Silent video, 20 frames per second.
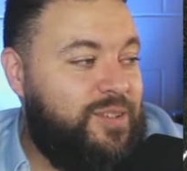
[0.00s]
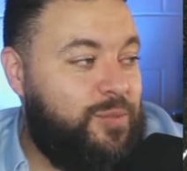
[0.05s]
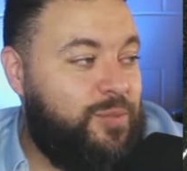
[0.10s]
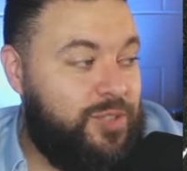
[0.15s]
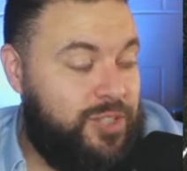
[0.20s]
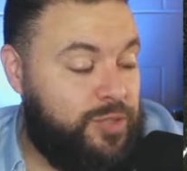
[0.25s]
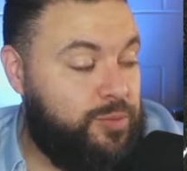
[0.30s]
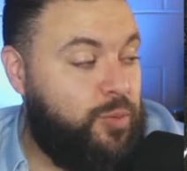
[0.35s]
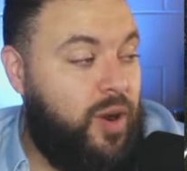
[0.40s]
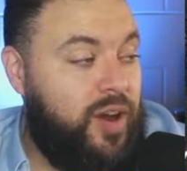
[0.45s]

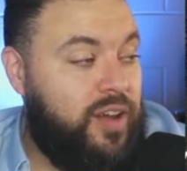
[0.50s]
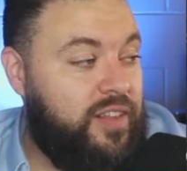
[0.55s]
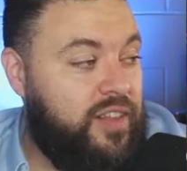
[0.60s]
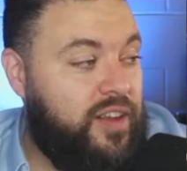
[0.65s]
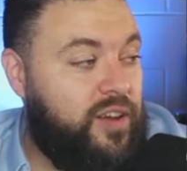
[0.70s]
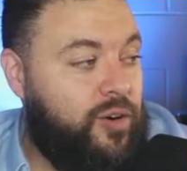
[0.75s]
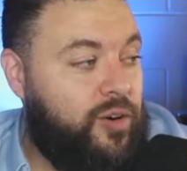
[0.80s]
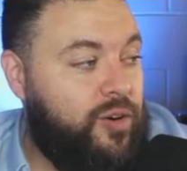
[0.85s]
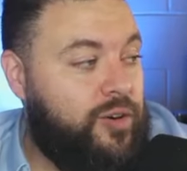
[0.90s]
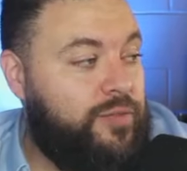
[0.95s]
which is why
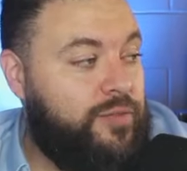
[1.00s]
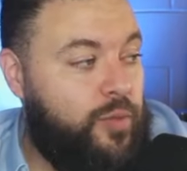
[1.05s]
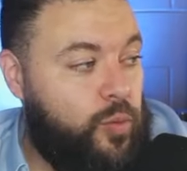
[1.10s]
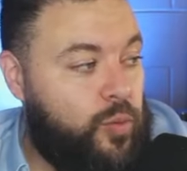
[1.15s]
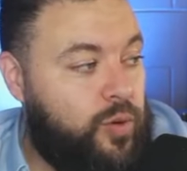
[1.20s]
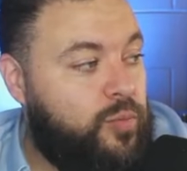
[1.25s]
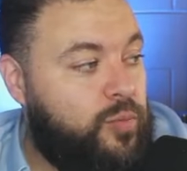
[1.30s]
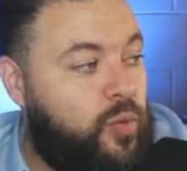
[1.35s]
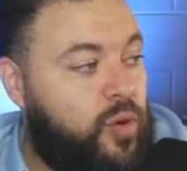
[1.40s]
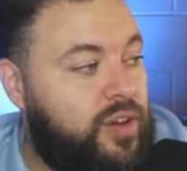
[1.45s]
they are
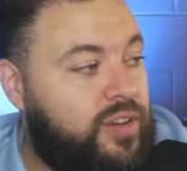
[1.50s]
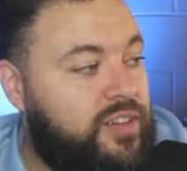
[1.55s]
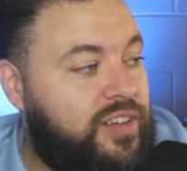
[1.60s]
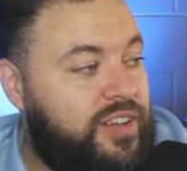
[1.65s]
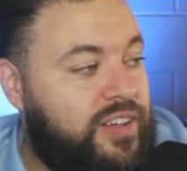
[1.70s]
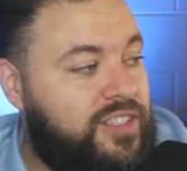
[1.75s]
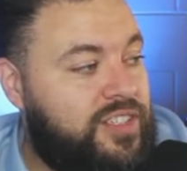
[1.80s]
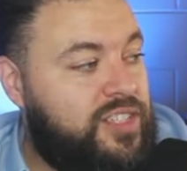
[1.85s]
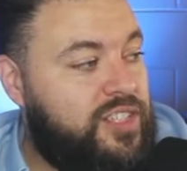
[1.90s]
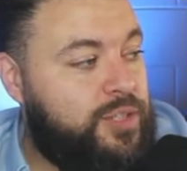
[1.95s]
four and one
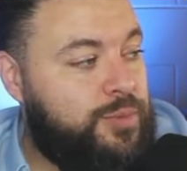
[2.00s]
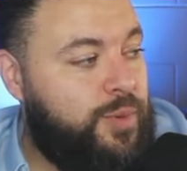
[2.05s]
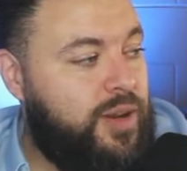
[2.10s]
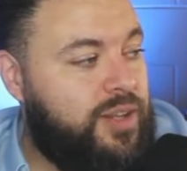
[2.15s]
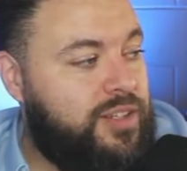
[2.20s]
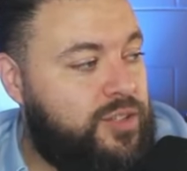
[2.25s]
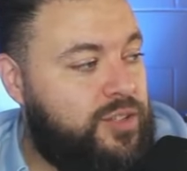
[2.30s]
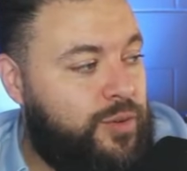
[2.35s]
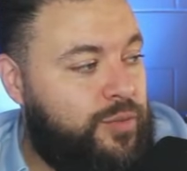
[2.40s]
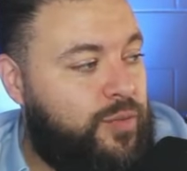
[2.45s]
against the
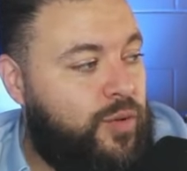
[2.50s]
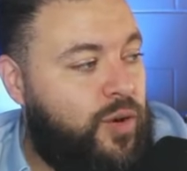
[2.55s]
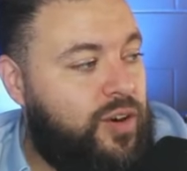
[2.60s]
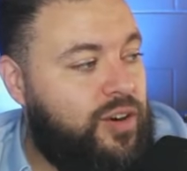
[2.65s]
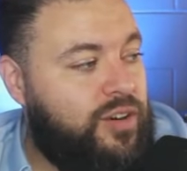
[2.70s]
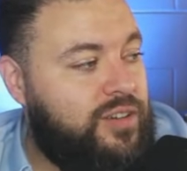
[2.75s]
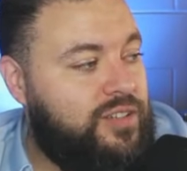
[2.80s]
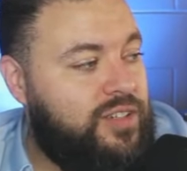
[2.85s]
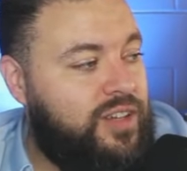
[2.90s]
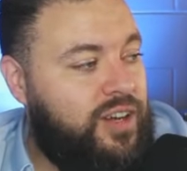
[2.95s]
spread so
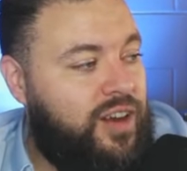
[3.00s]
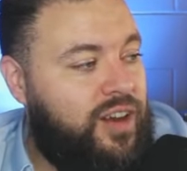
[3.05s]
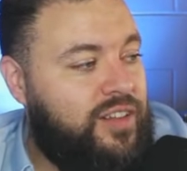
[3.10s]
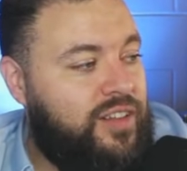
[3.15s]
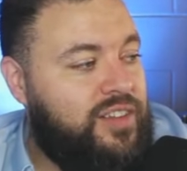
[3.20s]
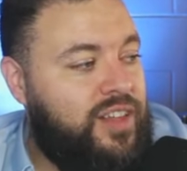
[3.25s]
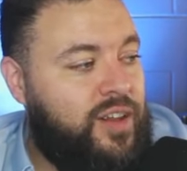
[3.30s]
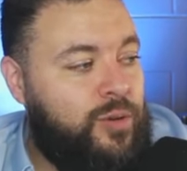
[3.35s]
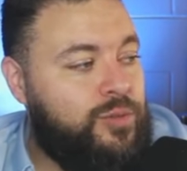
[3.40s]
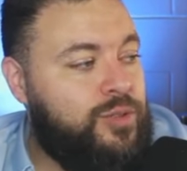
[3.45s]
far. Uh,
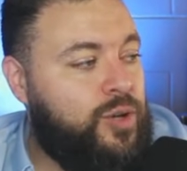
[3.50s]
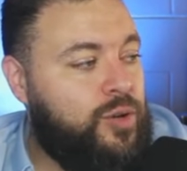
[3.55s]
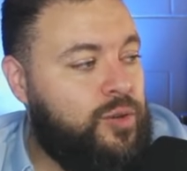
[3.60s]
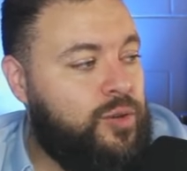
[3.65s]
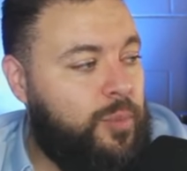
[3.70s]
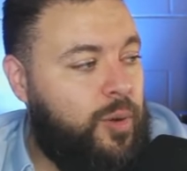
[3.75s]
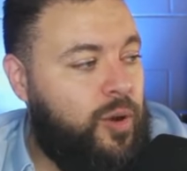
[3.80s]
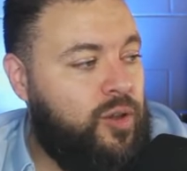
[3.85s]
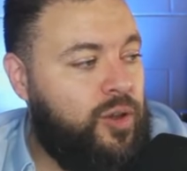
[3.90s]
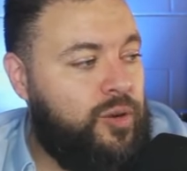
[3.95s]
they don't turn the
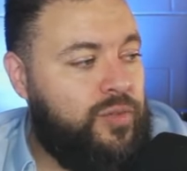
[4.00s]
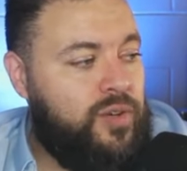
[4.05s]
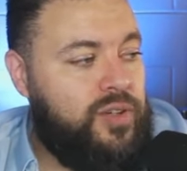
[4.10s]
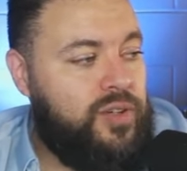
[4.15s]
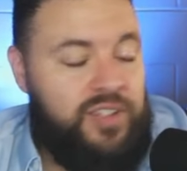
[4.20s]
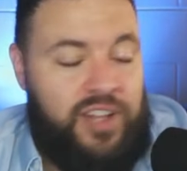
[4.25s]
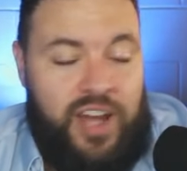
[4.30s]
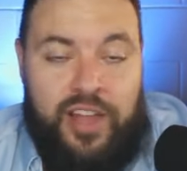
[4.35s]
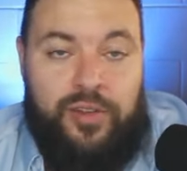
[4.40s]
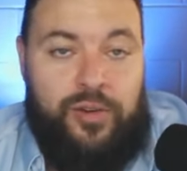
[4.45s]
ball over.
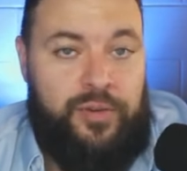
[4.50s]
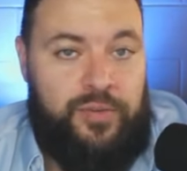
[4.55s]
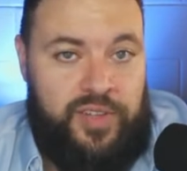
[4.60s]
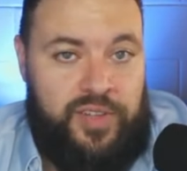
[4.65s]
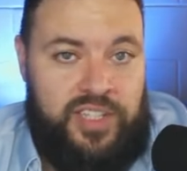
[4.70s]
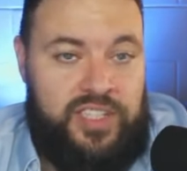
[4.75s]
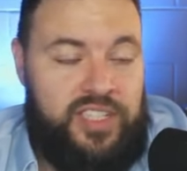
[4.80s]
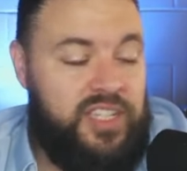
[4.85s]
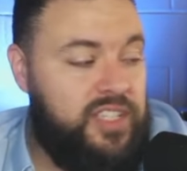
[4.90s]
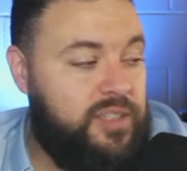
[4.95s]
Neither of
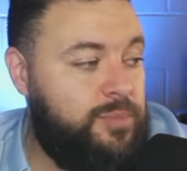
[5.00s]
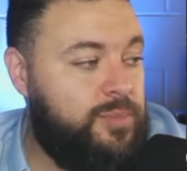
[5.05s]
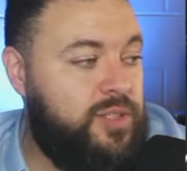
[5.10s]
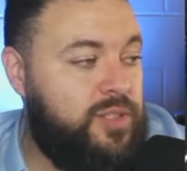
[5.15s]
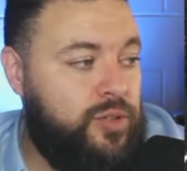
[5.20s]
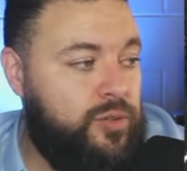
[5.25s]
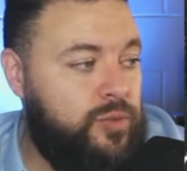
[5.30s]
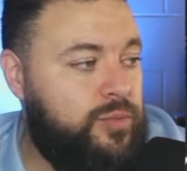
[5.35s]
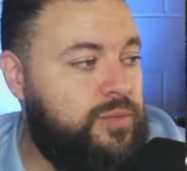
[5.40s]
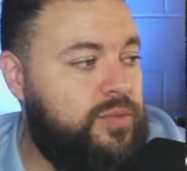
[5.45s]
these teams
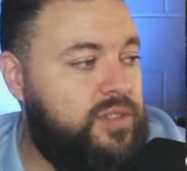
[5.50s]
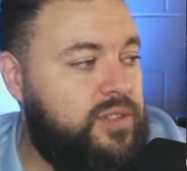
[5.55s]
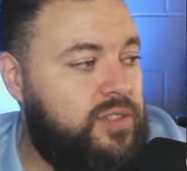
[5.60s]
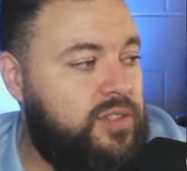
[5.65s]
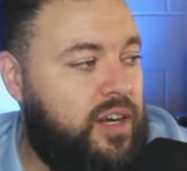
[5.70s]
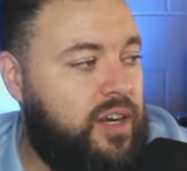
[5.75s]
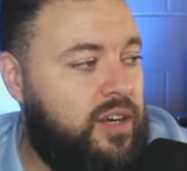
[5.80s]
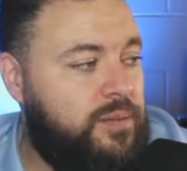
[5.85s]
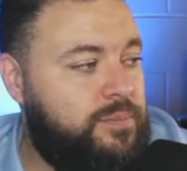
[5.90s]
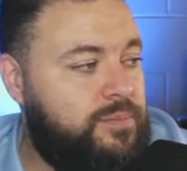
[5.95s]
do.
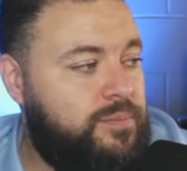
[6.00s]
Uh,